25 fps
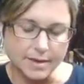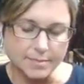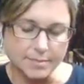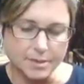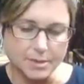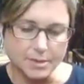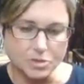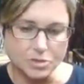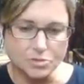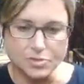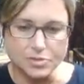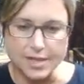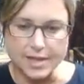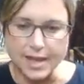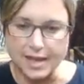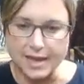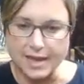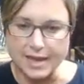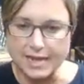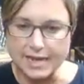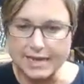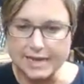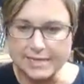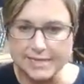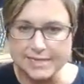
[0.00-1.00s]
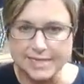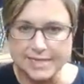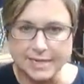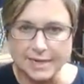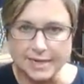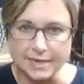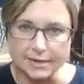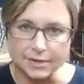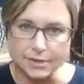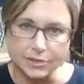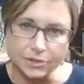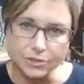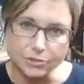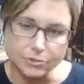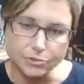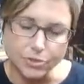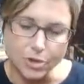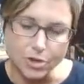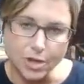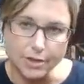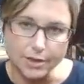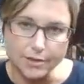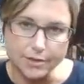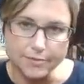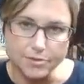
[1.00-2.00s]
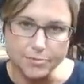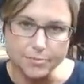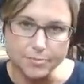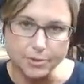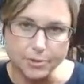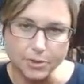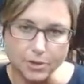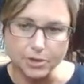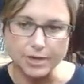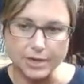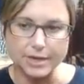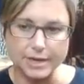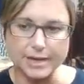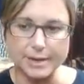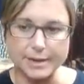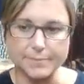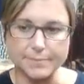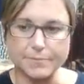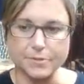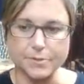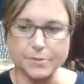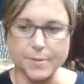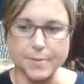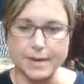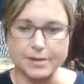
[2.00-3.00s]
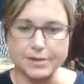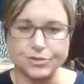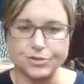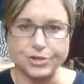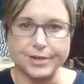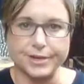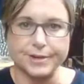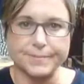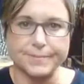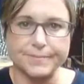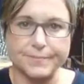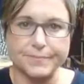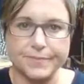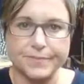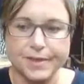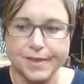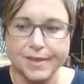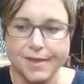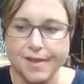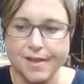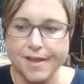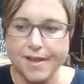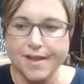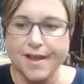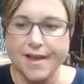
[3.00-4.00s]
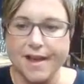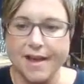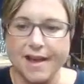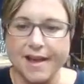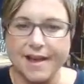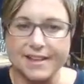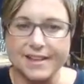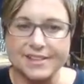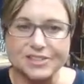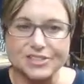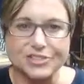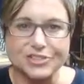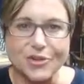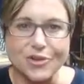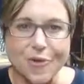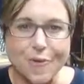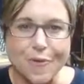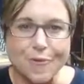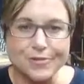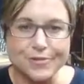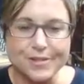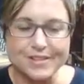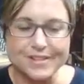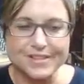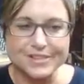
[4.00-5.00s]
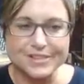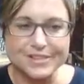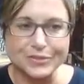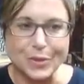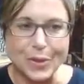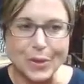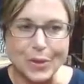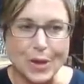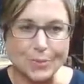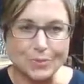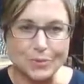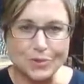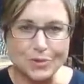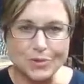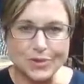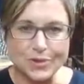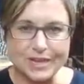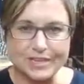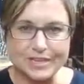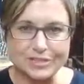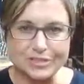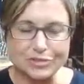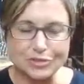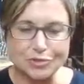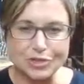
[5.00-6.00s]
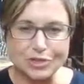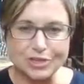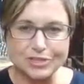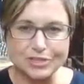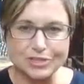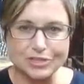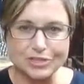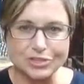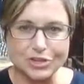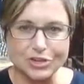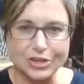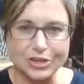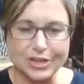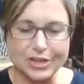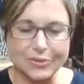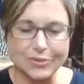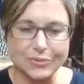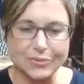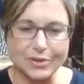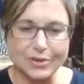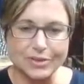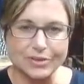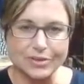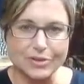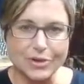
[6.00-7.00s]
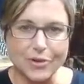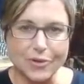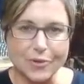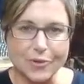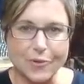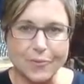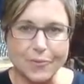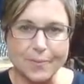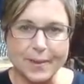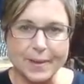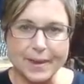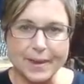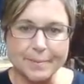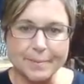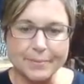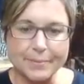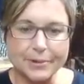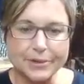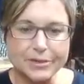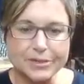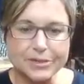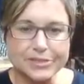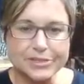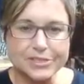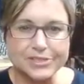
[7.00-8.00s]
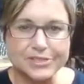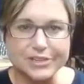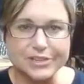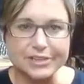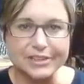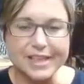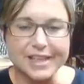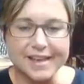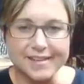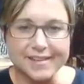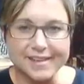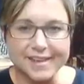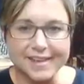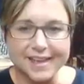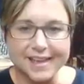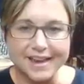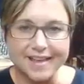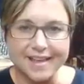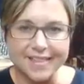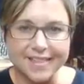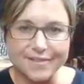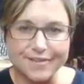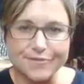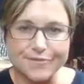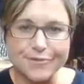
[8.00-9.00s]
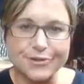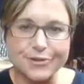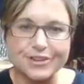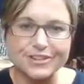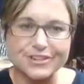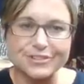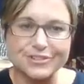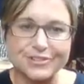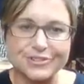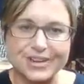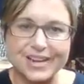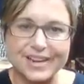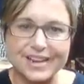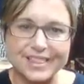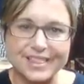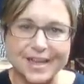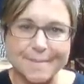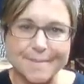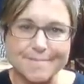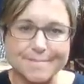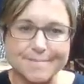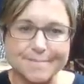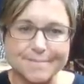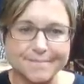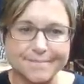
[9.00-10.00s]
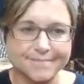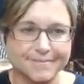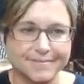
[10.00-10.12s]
They use the hanging indent and include all of the pertinent information. So hopefully this will help you as you get started with your own papers. Good luck, and I look forward to reading them.